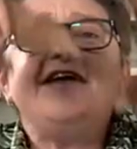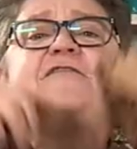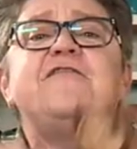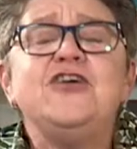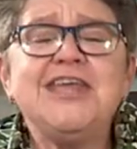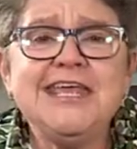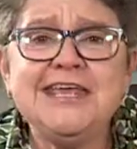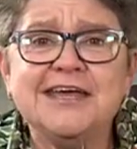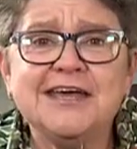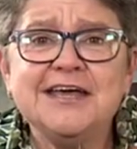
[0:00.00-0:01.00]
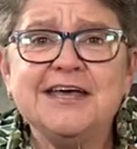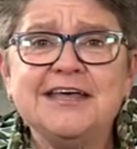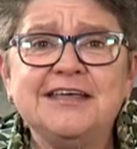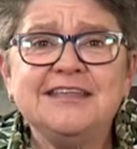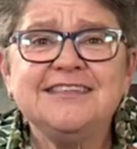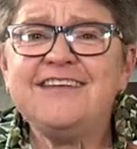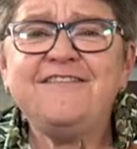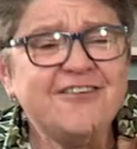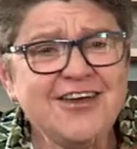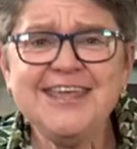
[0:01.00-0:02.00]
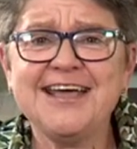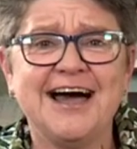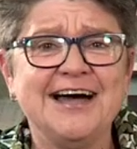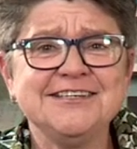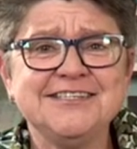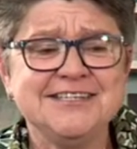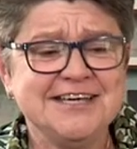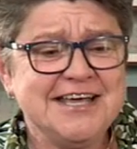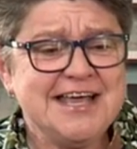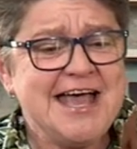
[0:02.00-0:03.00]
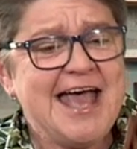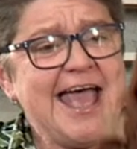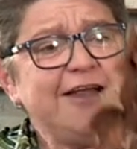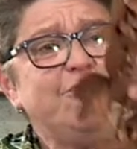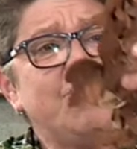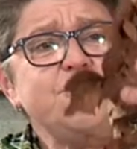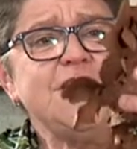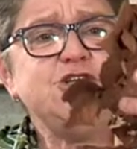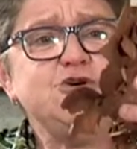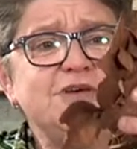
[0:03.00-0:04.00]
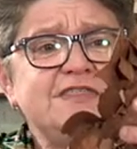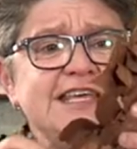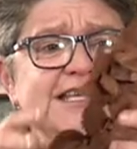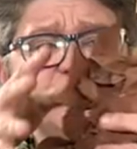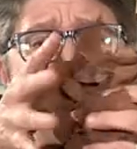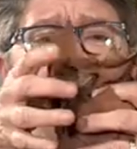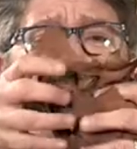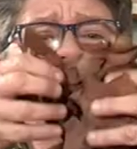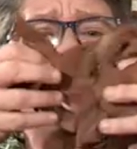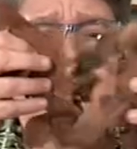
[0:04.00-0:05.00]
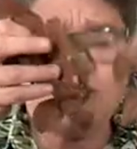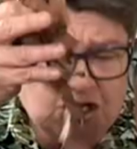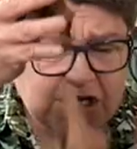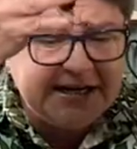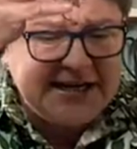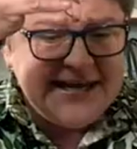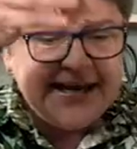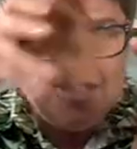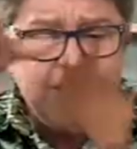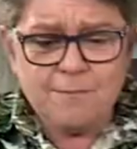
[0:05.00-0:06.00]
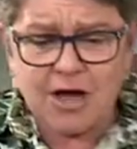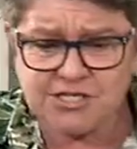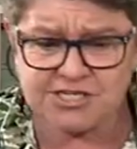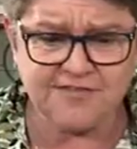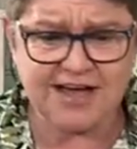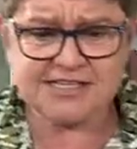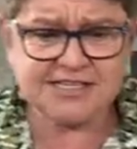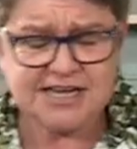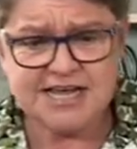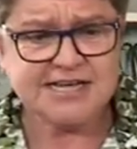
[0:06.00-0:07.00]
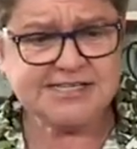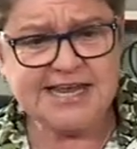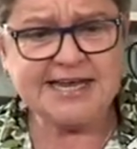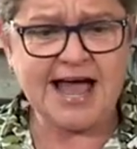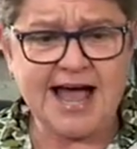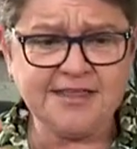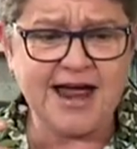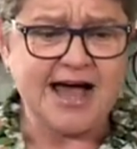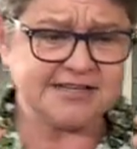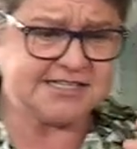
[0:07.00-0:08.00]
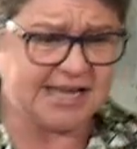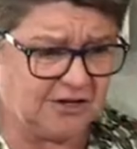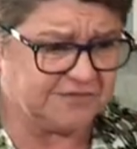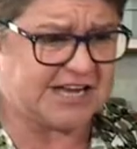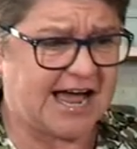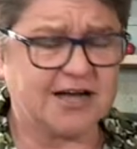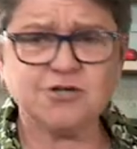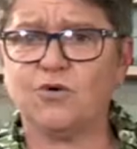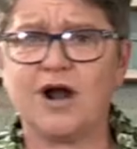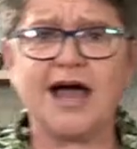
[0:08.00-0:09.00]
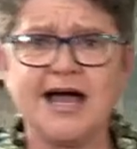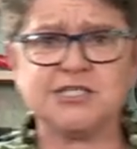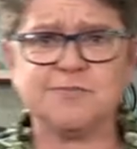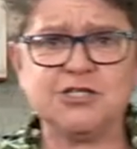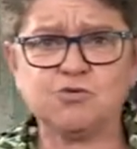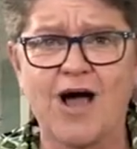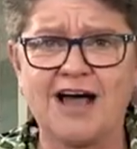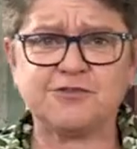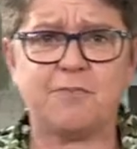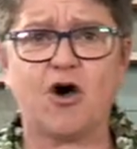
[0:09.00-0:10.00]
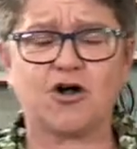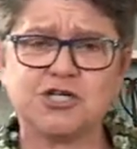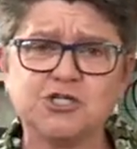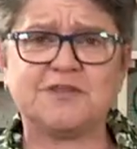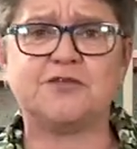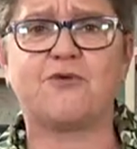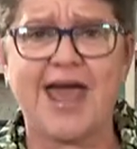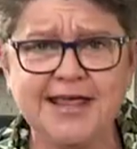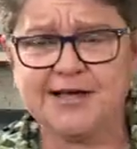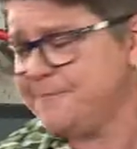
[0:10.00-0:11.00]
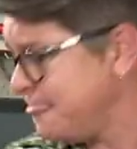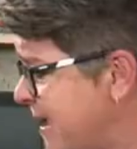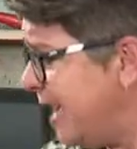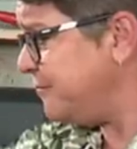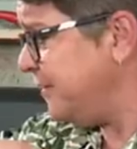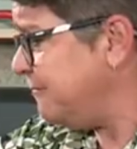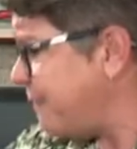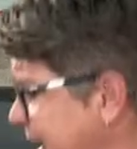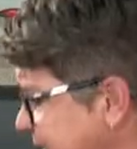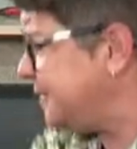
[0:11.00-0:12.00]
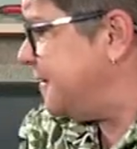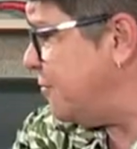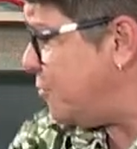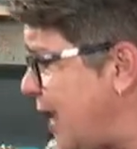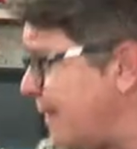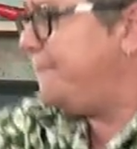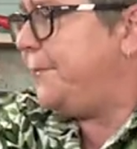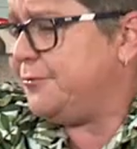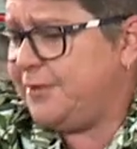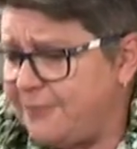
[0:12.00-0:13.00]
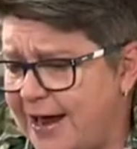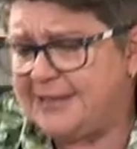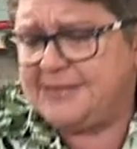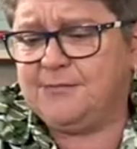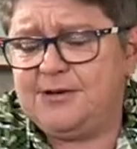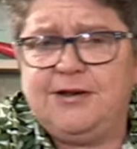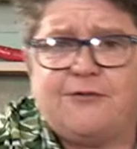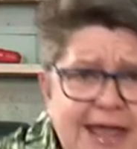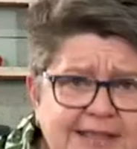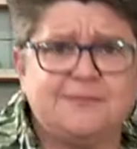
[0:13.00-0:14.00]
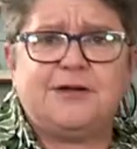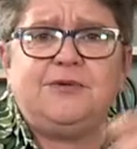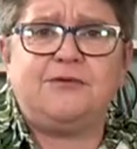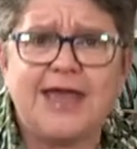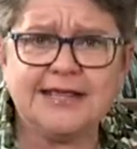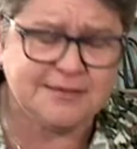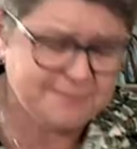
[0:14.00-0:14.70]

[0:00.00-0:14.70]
they're free. They're free, guys. And what do we do with these? Well, unfortunately, most of us send either ourselves out or our husbands, wives, partners with the rake. And we rake them all up and we rake them and we rake them and we rake